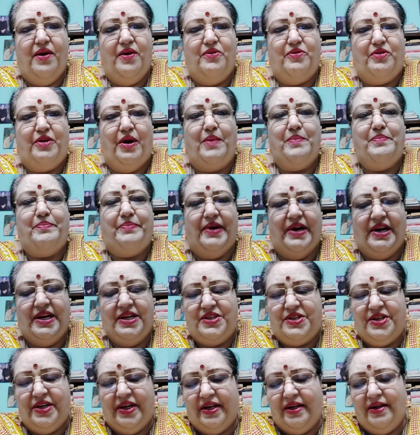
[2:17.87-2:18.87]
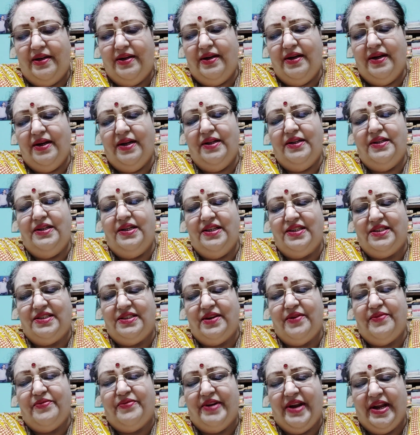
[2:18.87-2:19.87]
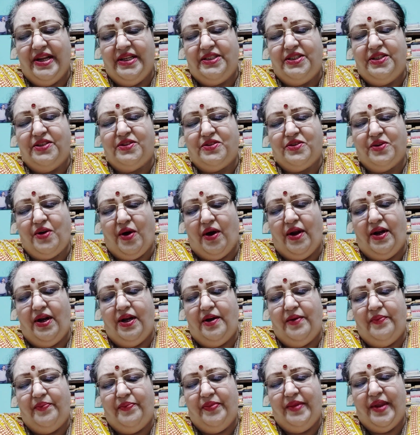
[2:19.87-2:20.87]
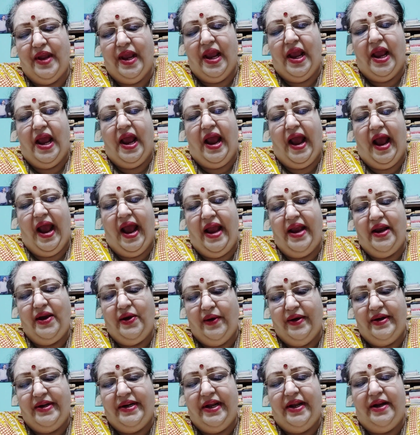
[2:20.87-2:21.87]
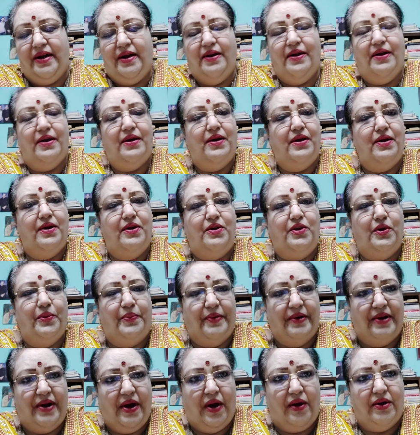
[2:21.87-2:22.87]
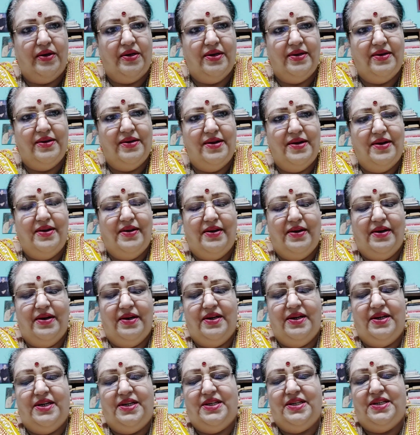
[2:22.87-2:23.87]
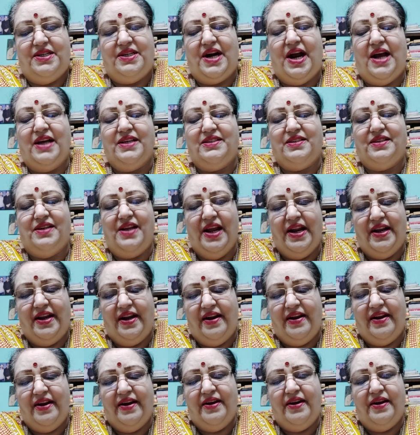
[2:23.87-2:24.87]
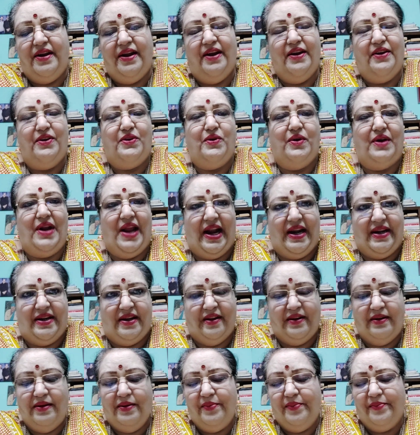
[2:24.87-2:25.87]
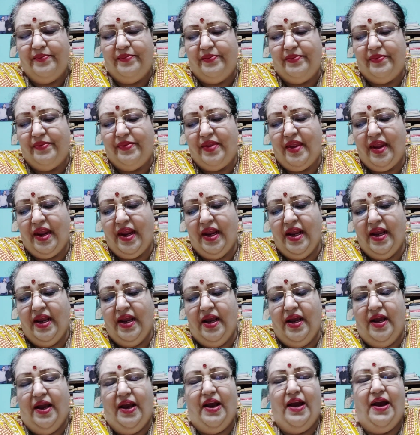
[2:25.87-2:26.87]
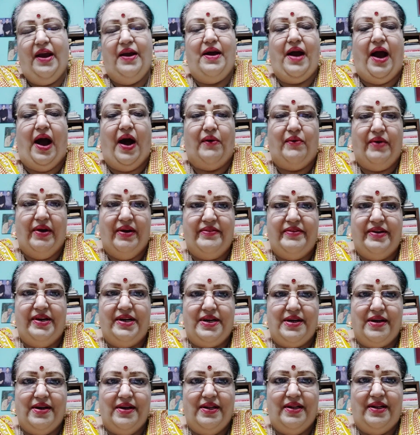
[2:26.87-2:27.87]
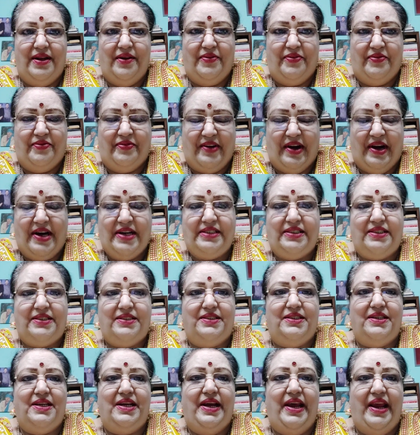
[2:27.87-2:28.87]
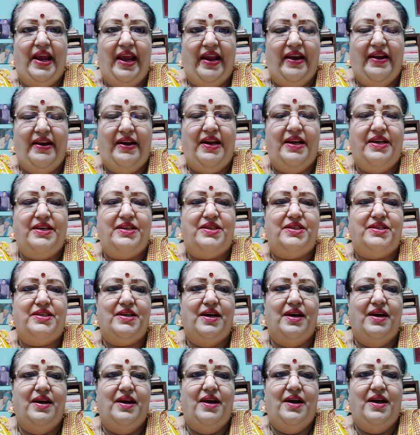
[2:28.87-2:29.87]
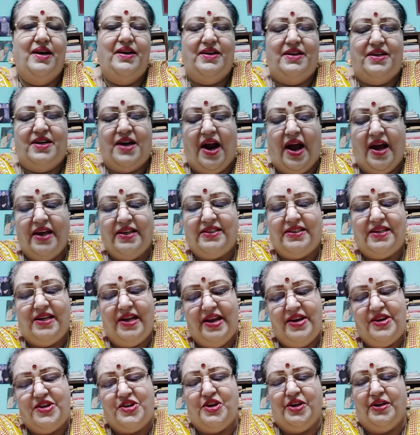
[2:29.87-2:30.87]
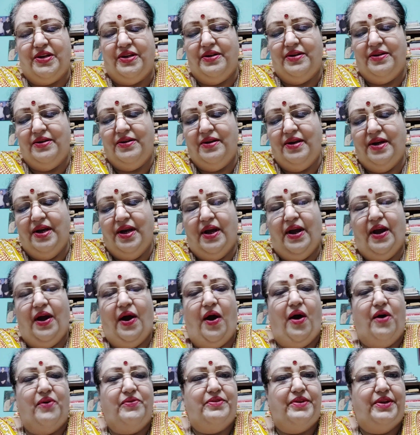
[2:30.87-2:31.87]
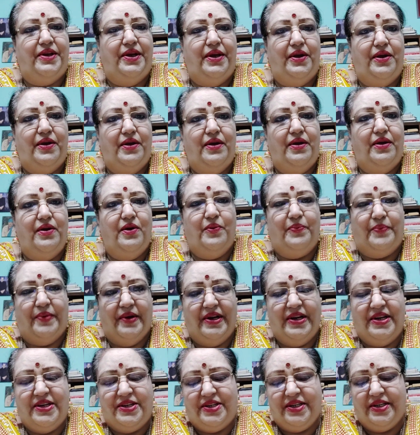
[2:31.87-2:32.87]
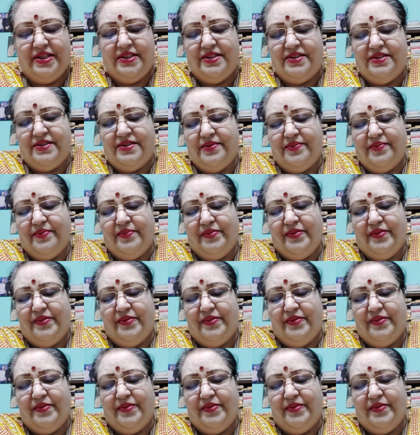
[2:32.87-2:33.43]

From Persian, this French scholar Anquetil Duperron translated it into Latin. However, the first English translation of the Upanishads